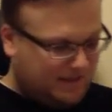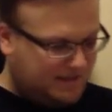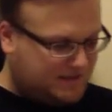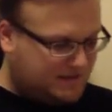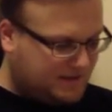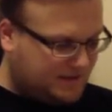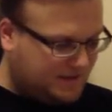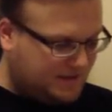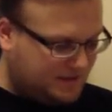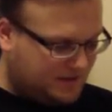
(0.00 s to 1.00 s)
And it's
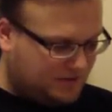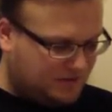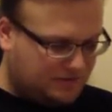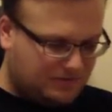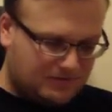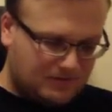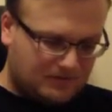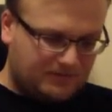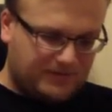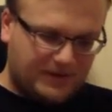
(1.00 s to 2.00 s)
a
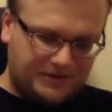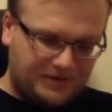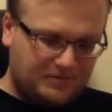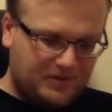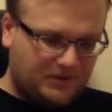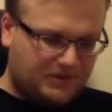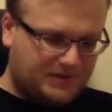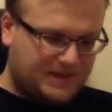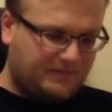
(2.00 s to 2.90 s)
very good book.